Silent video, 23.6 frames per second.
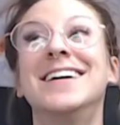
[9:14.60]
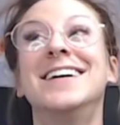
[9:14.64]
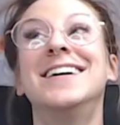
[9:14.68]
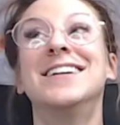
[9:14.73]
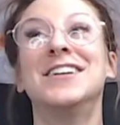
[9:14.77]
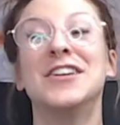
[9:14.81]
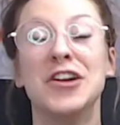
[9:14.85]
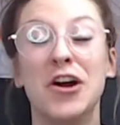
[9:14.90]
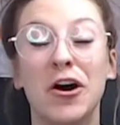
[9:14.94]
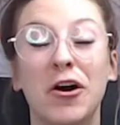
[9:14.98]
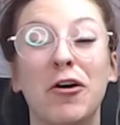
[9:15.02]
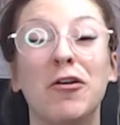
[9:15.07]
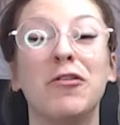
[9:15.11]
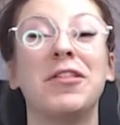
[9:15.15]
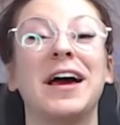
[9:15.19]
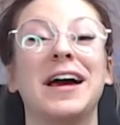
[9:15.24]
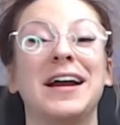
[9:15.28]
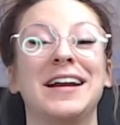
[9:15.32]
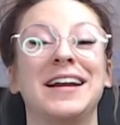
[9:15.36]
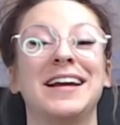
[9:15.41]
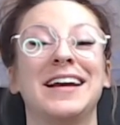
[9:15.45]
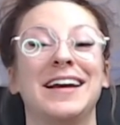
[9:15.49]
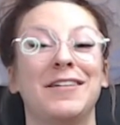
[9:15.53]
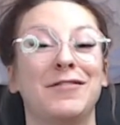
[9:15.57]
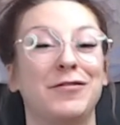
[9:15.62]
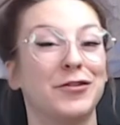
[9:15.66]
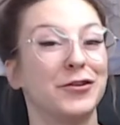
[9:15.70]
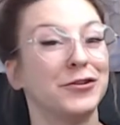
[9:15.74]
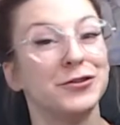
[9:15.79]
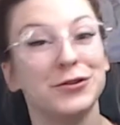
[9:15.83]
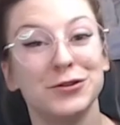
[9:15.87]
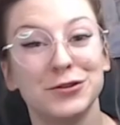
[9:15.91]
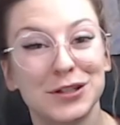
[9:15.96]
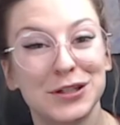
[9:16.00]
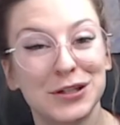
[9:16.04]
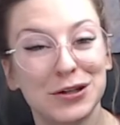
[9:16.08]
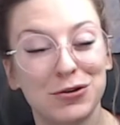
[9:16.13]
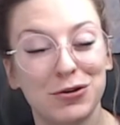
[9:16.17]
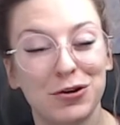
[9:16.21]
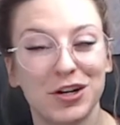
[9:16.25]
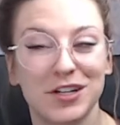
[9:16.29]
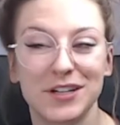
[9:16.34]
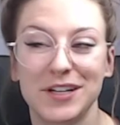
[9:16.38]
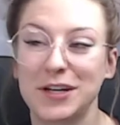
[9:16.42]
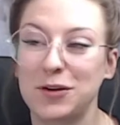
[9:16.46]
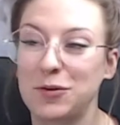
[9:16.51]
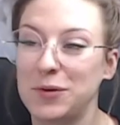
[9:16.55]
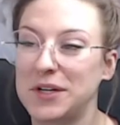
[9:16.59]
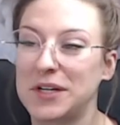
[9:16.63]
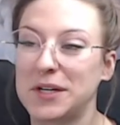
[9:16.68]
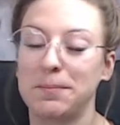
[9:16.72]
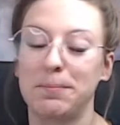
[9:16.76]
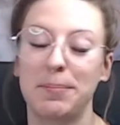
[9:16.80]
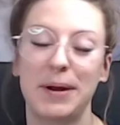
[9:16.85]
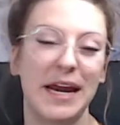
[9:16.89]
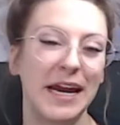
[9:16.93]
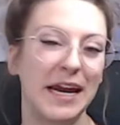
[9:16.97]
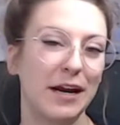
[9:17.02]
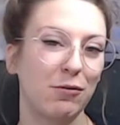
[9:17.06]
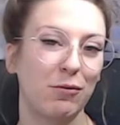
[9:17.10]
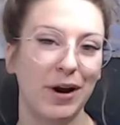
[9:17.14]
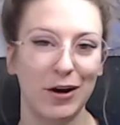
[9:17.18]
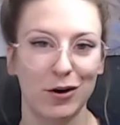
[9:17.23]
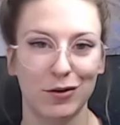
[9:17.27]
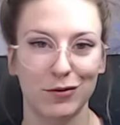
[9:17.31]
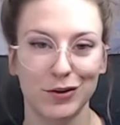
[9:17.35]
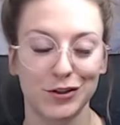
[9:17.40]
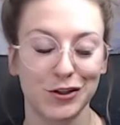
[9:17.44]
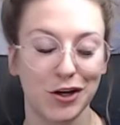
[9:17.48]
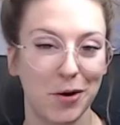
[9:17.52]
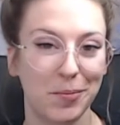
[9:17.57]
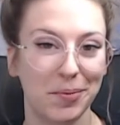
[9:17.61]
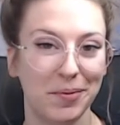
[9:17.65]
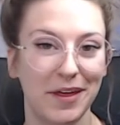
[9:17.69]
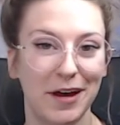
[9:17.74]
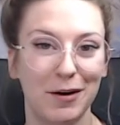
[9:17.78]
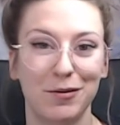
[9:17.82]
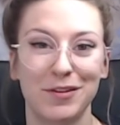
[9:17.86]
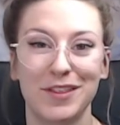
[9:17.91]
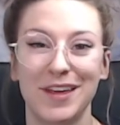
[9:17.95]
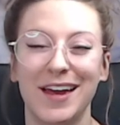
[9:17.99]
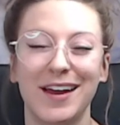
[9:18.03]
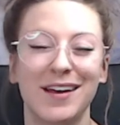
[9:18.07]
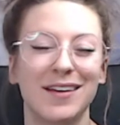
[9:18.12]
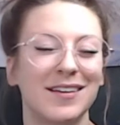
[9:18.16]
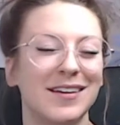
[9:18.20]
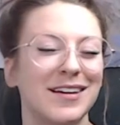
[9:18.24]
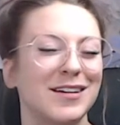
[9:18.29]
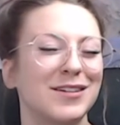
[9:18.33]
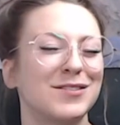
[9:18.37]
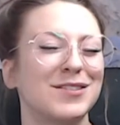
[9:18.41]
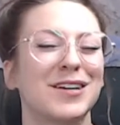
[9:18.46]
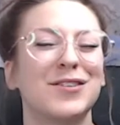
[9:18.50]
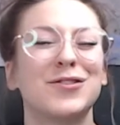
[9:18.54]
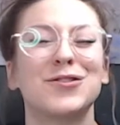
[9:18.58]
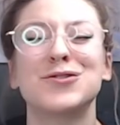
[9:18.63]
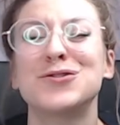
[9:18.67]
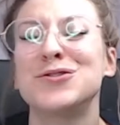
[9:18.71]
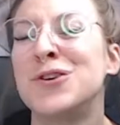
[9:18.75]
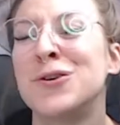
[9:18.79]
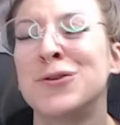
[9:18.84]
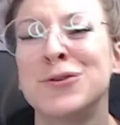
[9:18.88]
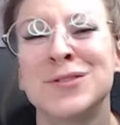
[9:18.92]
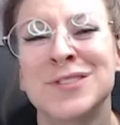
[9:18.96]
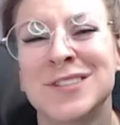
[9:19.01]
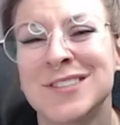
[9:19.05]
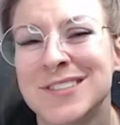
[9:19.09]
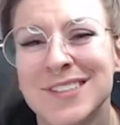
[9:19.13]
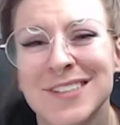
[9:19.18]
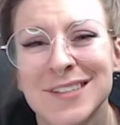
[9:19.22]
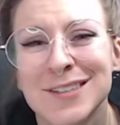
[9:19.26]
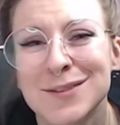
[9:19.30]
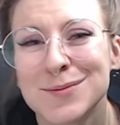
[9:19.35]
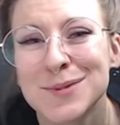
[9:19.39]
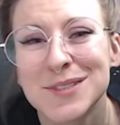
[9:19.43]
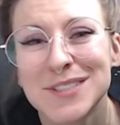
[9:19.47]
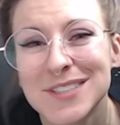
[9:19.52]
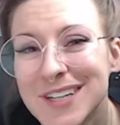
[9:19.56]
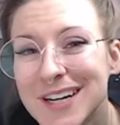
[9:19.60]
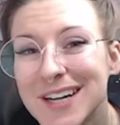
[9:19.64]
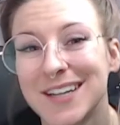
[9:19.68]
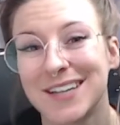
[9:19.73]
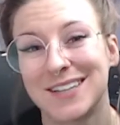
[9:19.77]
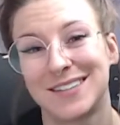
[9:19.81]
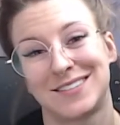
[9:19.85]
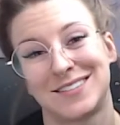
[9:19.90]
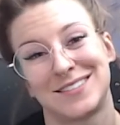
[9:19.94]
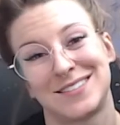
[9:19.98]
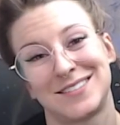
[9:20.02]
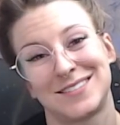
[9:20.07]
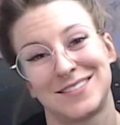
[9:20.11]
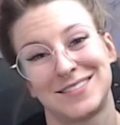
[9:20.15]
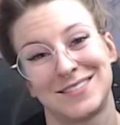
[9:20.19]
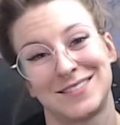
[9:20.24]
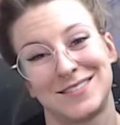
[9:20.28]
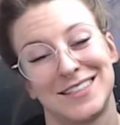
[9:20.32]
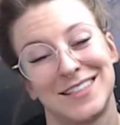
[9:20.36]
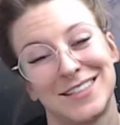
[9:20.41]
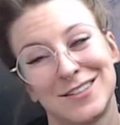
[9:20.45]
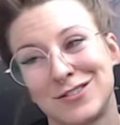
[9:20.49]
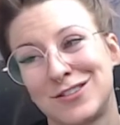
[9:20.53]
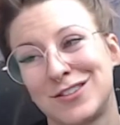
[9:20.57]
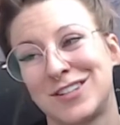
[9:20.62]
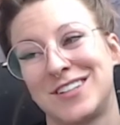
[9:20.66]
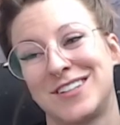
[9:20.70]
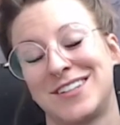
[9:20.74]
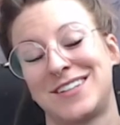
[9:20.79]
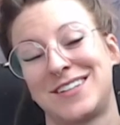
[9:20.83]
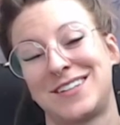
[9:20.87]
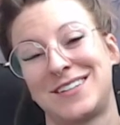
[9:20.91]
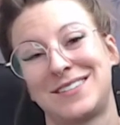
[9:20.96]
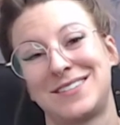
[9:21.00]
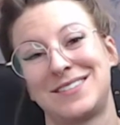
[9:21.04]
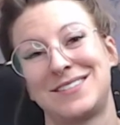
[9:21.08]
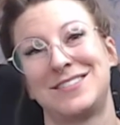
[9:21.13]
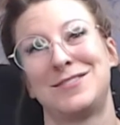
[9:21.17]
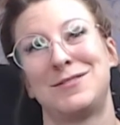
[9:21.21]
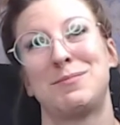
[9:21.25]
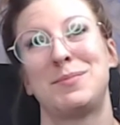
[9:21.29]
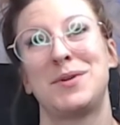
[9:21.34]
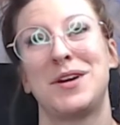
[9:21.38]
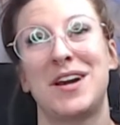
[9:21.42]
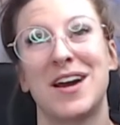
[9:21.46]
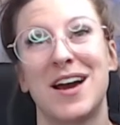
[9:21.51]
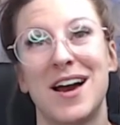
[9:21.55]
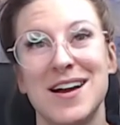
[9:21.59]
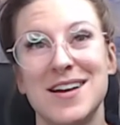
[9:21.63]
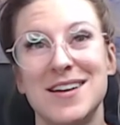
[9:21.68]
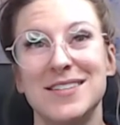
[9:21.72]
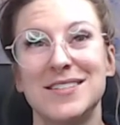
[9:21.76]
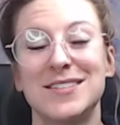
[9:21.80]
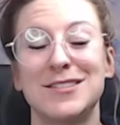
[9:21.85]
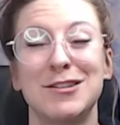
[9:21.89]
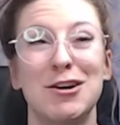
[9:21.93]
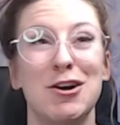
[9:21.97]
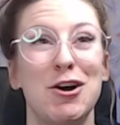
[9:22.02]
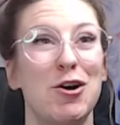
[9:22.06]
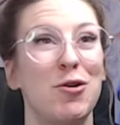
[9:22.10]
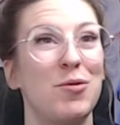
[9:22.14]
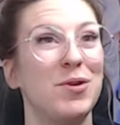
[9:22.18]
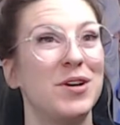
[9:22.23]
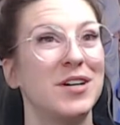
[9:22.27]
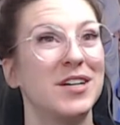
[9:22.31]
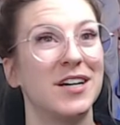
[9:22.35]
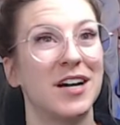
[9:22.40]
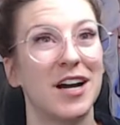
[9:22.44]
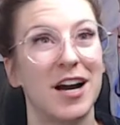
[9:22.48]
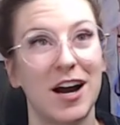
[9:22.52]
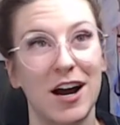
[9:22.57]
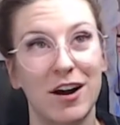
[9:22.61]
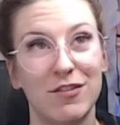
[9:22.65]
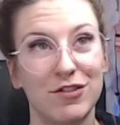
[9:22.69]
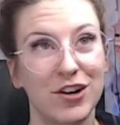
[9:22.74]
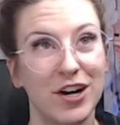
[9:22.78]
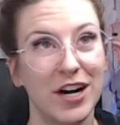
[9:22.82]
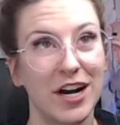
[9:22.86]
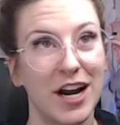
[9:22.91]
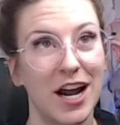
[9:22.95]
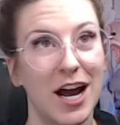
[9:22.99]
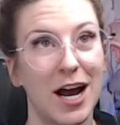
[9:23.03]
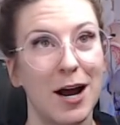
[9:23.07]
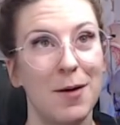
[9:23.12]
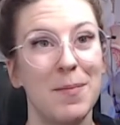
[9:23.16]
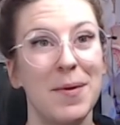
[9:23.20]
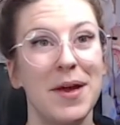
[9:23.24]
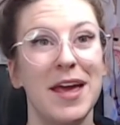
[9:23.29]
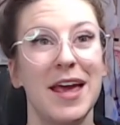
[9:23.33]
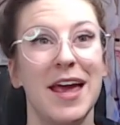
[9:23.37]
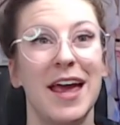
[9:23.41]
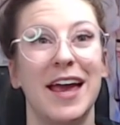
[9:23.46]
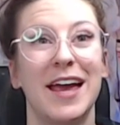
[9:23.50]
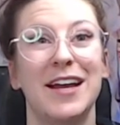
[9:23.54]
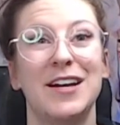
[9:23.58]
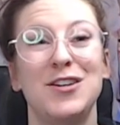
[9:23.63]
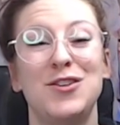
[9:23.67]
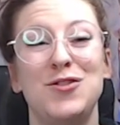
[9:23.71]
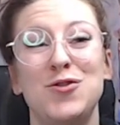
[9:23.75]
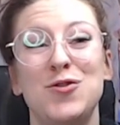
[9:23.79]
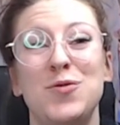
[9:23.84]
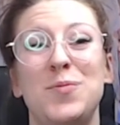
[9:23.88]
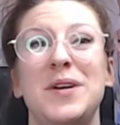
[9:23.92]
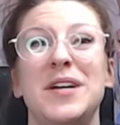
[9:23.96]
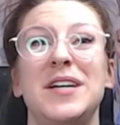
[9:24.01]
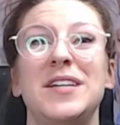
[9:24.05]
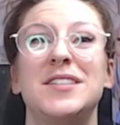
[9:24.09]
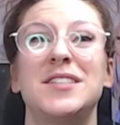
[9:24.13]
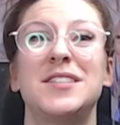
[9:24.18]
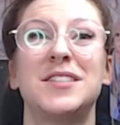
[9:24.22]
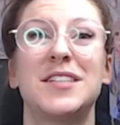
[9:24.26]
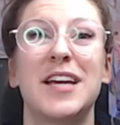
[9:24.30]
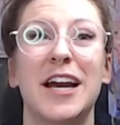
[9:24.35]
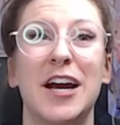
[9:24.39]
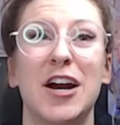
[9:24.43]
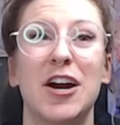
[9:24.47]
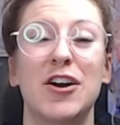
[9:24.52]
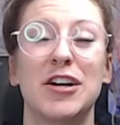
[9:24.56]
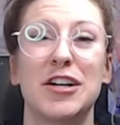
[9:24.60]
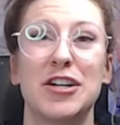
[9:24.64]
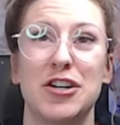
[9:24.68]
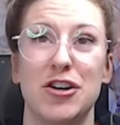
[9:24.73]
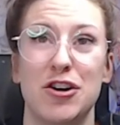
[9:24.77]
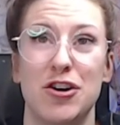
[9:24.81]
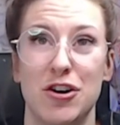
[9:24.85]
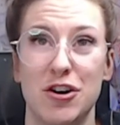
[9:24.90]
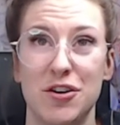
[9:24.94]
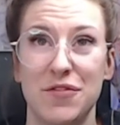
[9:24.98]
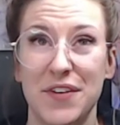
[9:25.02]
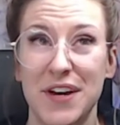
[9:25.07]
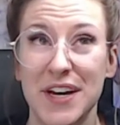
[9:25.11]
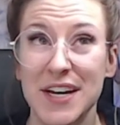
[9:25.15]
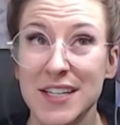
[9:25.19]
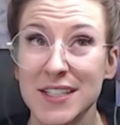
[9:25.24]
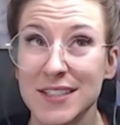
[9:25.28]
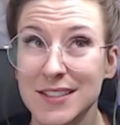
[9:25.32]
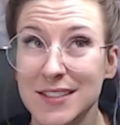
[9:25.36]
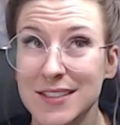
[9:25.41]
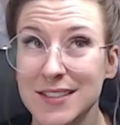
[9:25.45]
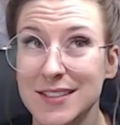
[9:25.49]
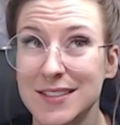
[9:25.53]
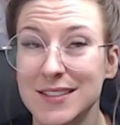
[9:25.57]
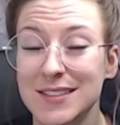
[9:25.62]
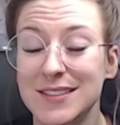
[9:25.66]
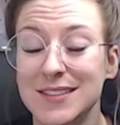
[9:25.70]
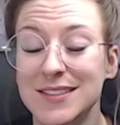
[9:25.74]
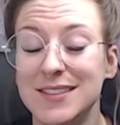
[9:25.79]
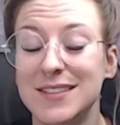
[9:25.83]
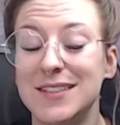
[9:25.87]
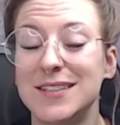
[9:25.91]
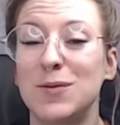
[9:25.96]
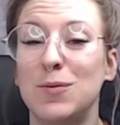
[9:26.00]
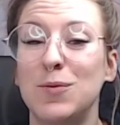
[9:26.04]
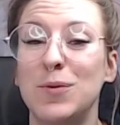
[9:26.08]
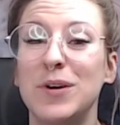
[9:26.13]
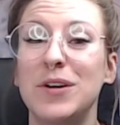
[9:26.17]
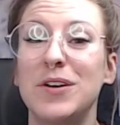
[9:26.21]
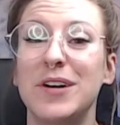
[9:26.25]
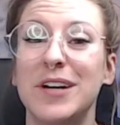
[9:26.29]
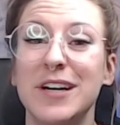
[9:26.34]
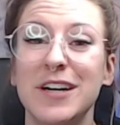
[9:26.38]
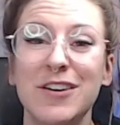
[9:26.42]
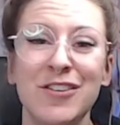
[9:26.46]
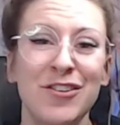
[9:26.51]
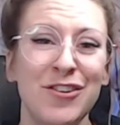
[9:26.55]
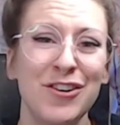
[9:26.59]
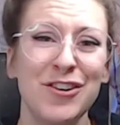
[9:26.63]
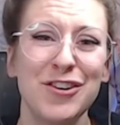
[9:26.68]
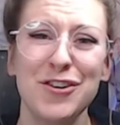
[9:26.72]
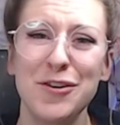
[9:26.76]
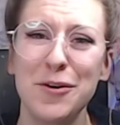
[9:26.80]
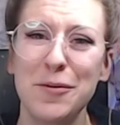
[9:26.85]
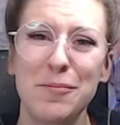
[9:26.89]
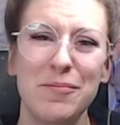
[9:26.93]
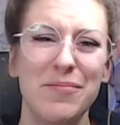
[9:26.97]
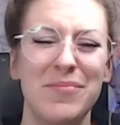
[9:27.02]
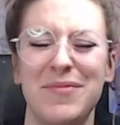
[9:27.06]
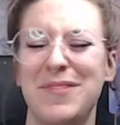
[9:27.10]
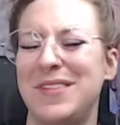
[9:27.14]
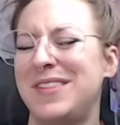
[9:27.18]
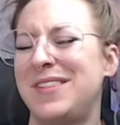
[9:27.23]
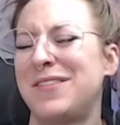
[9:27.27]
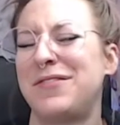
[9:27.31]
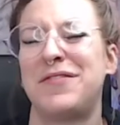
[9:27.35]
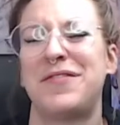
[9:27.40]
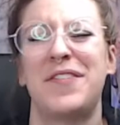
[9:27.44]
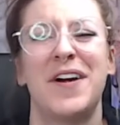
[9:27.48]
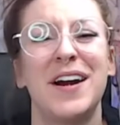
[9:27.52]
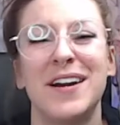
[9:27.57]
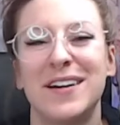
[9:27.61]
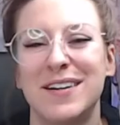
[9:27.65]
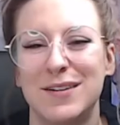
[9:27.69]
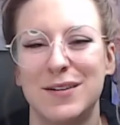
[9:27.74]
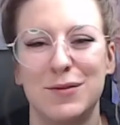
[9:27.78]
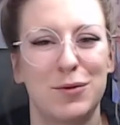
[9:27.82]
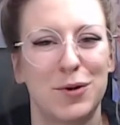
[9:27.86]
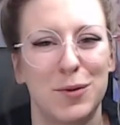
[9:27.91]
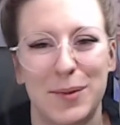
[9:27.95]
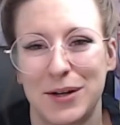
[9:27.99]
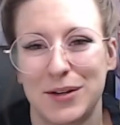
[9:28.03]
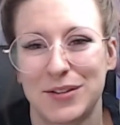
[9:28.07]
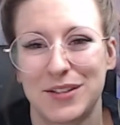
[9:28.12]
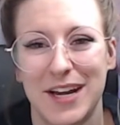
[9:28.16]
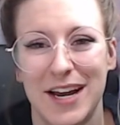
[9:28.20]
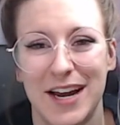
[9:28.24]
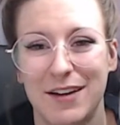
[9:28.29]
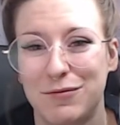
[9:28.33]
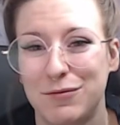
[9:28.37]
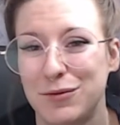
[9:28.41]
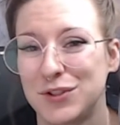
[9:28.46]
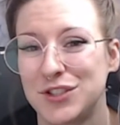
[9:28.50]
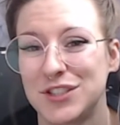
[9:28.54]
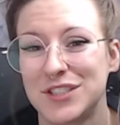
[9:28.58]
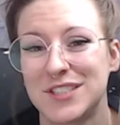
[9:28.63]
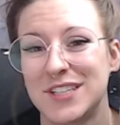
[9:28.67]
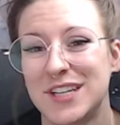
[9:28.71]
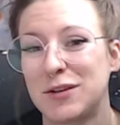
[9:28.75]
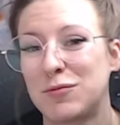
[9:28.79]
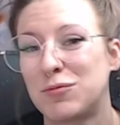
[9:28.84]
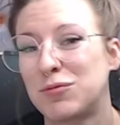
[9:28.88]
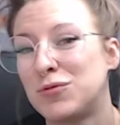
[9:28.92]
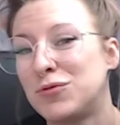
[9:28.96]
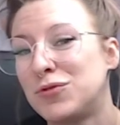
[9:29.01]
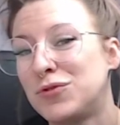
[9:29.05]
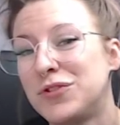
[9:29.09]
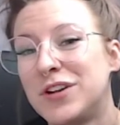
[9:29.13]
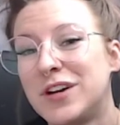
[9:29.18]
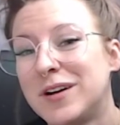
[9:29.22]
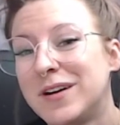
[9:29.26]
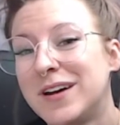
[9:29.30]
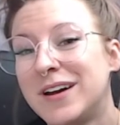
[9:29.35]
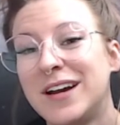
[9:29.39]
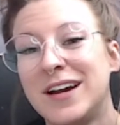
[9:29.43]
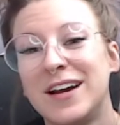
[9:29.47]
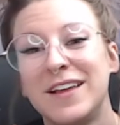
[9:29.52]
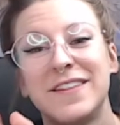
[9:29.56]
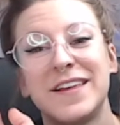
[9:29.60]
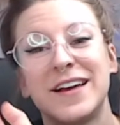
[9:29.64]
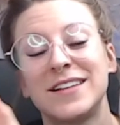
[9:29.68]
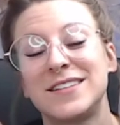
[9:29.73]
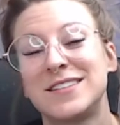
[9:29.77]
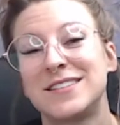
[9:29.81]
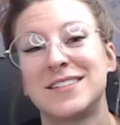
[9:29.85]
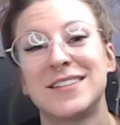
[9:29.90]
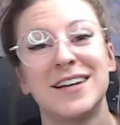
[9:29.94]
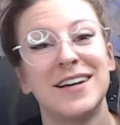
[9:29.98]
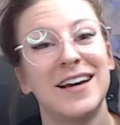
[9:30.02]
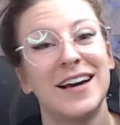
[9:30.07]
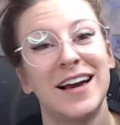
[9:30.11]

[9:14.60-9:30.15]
know that if you're using acrylic, we can paint right over top of that with anything else. Like there's no such thing as mistakes in acrylic because we can cover it up and you being scared and nervous will hinder your the fun we're about to have, which is like rule no that's